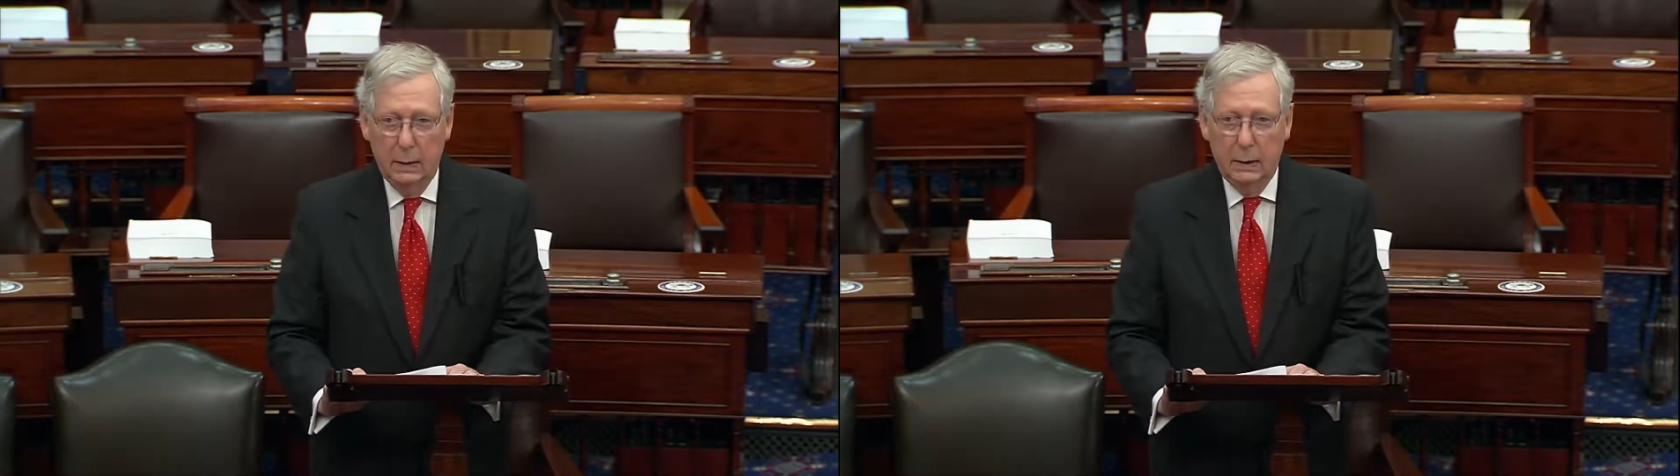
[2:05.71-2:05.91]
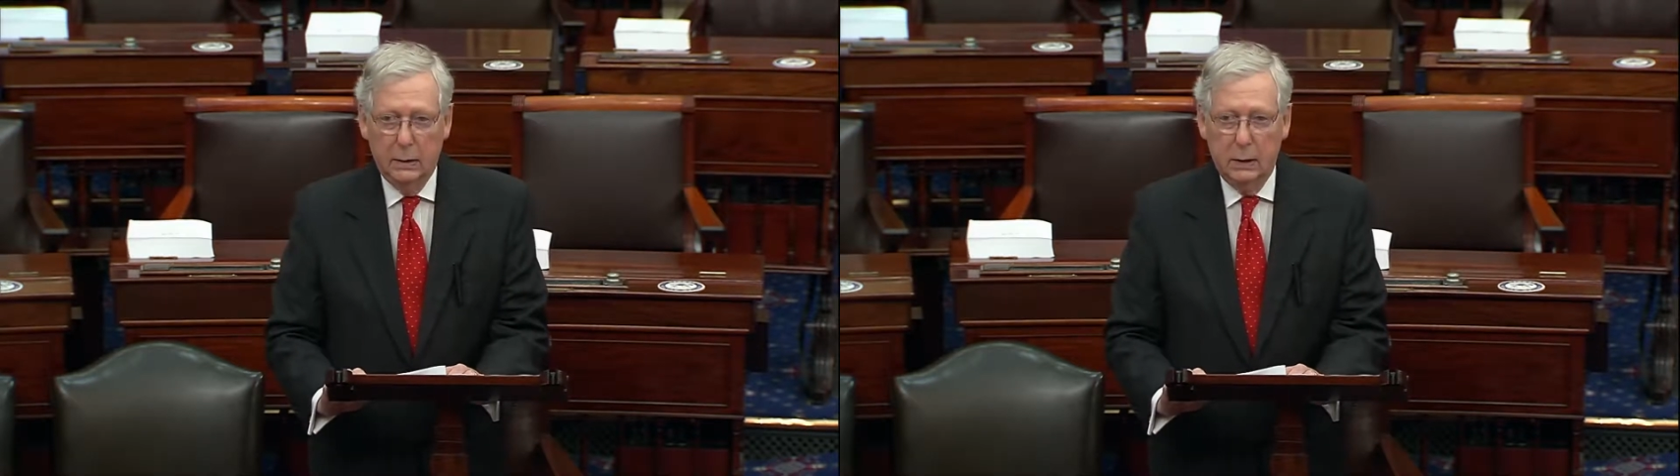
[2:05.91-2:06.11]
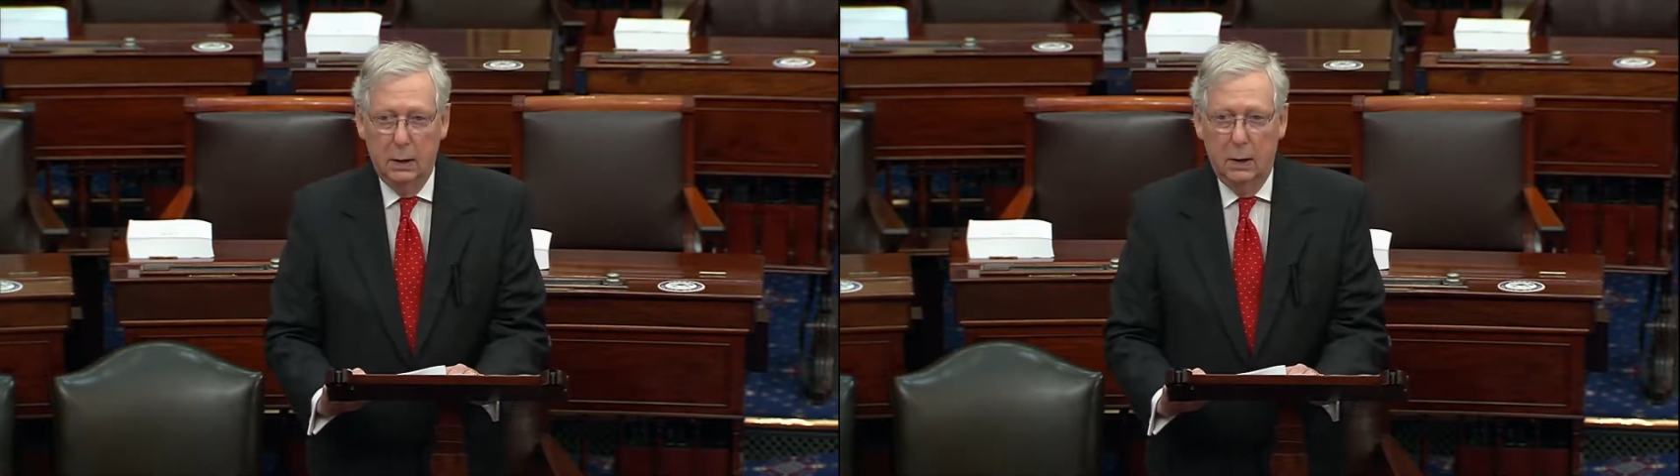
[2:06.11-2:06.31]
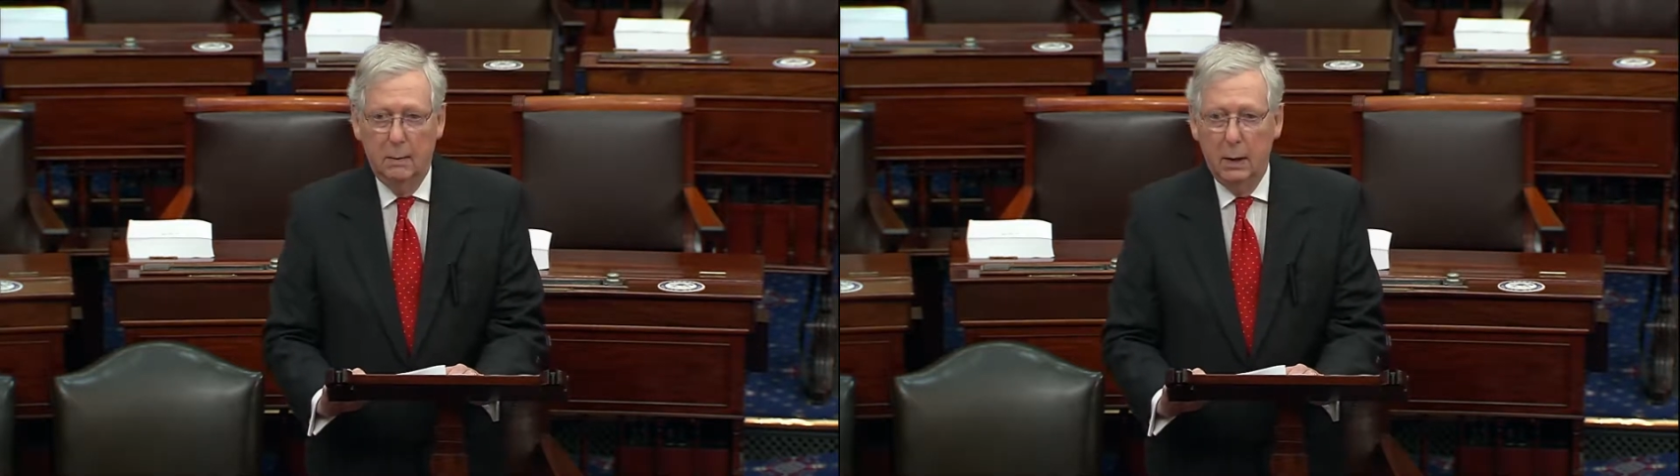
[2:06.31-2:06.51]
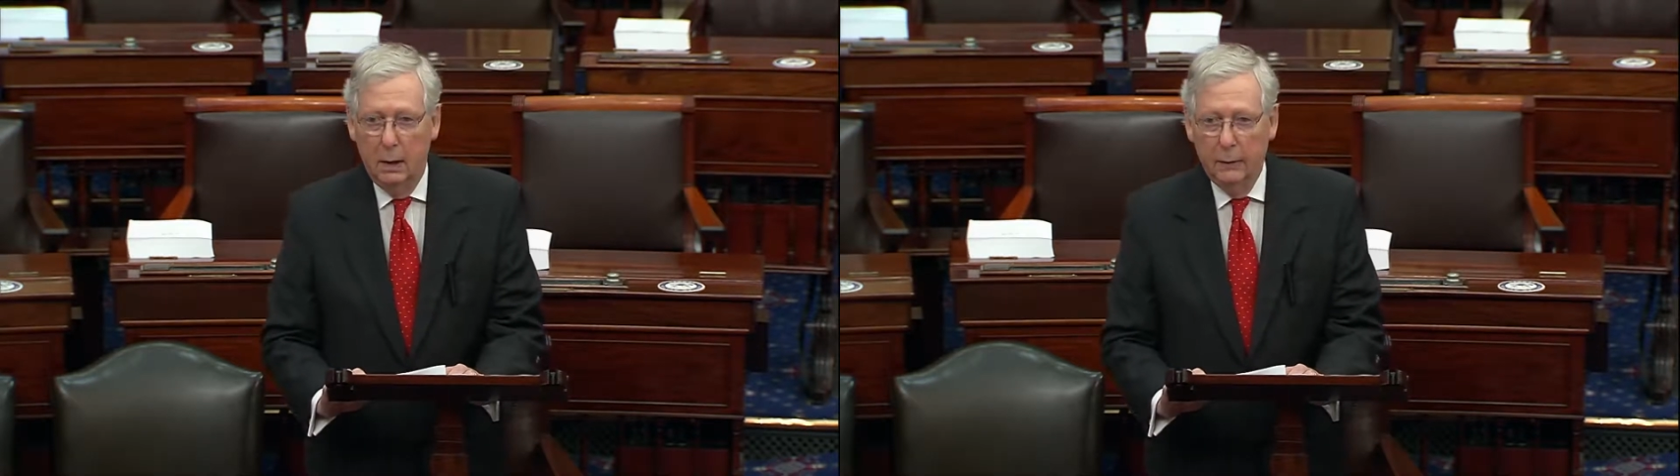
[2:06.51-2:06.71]
that's
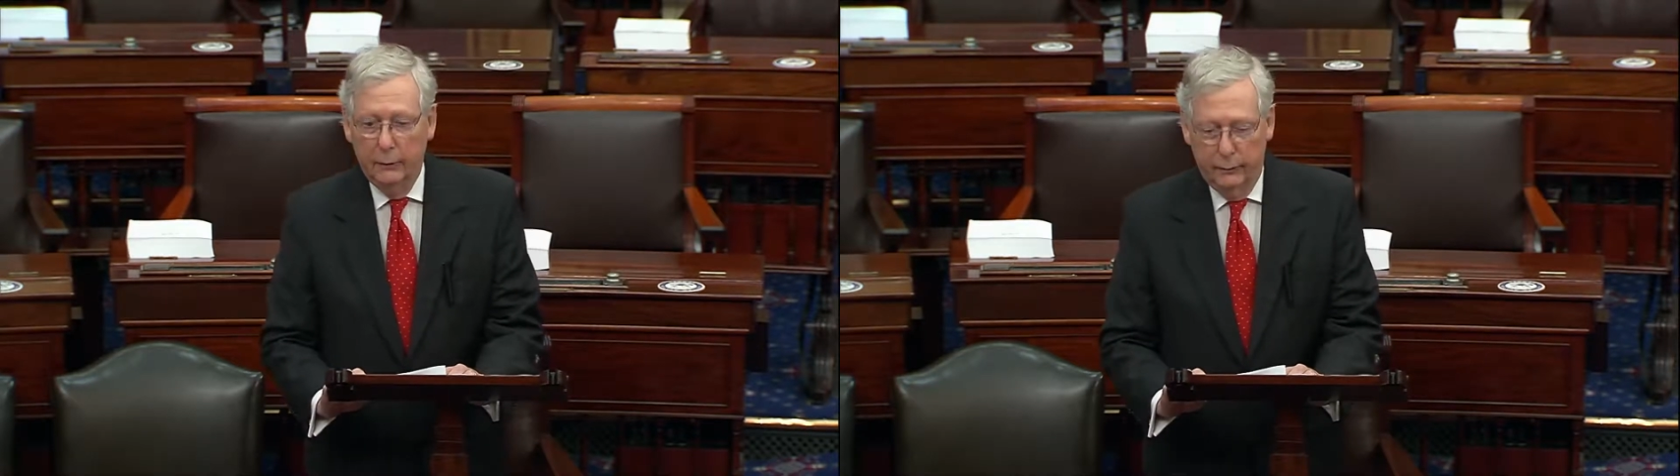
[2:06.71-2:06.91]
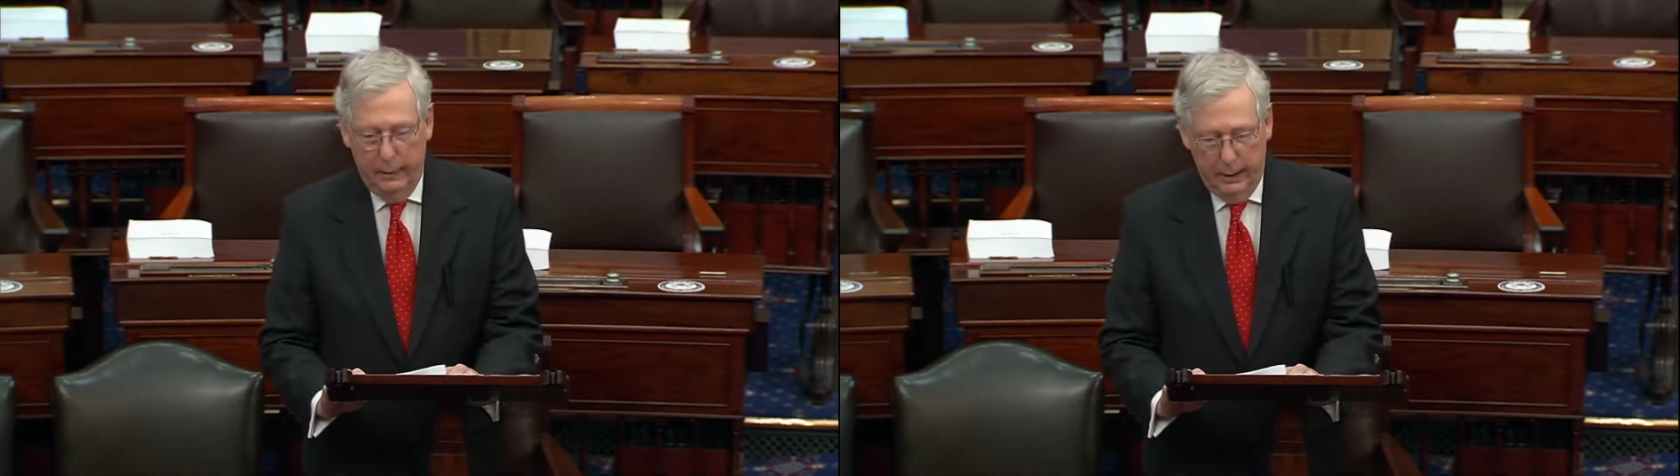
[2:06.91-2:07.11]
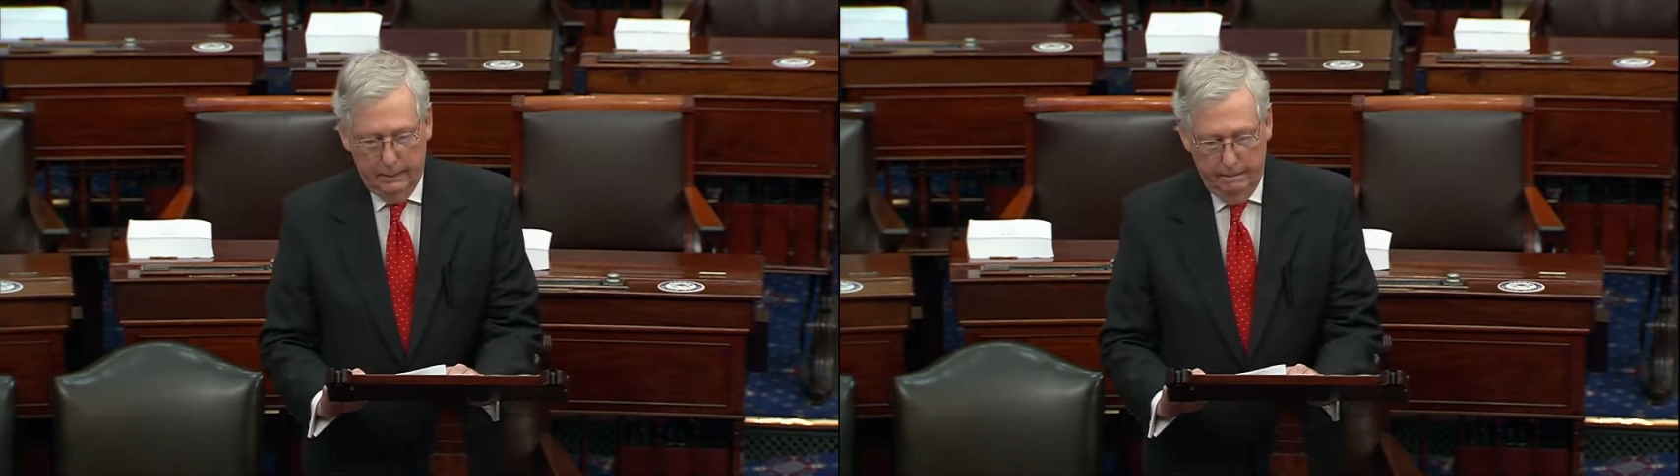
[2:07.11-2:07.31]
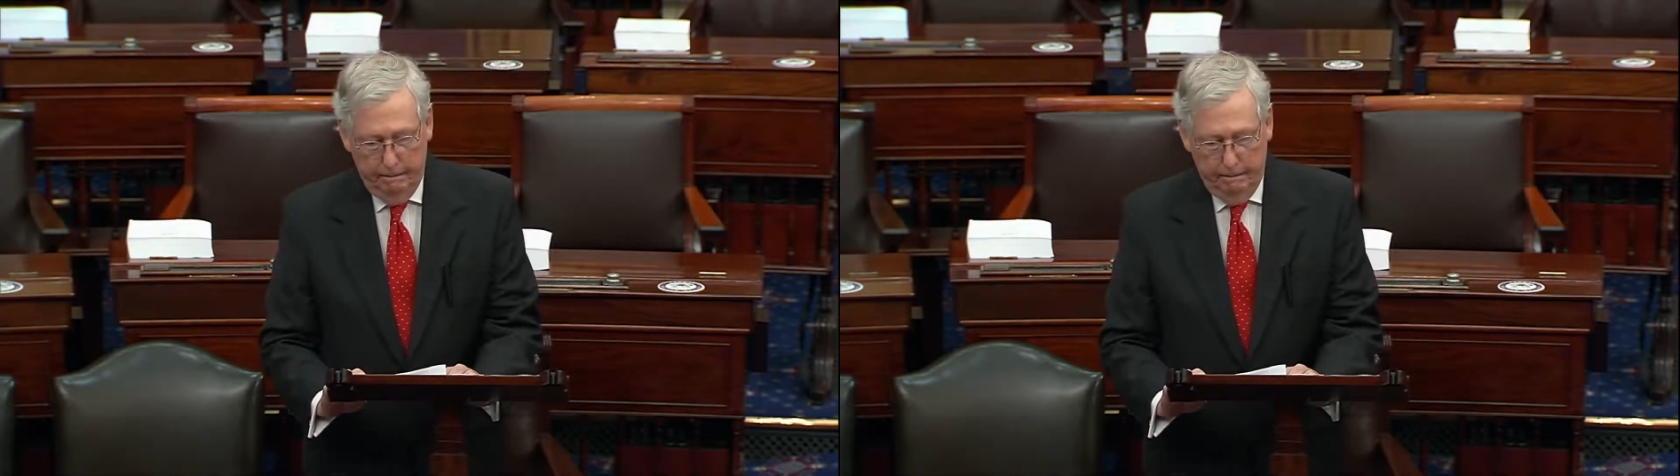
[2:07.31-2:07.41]
come under threat.